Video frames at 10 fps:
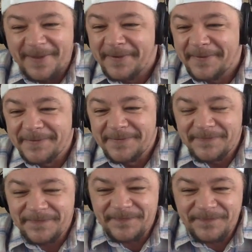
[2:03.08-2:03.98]

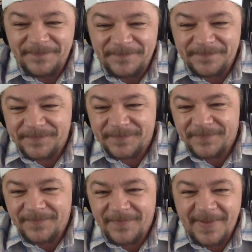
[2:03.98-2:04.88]

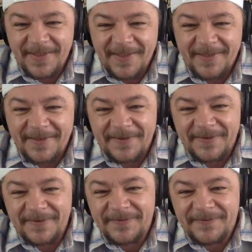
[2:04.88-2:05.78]

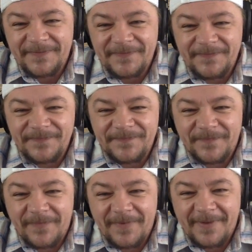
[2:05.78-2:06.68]

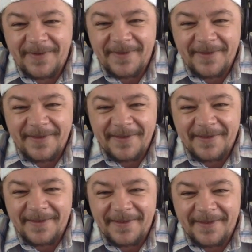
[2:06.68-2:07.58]

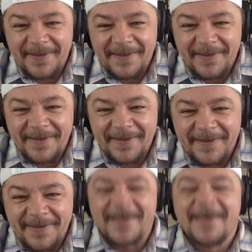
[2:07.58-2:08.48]

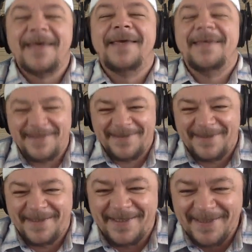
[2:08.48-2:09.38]

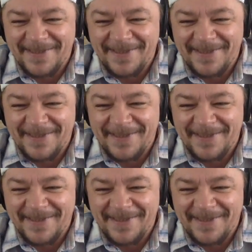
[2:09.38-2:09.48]
This person isn't speaking.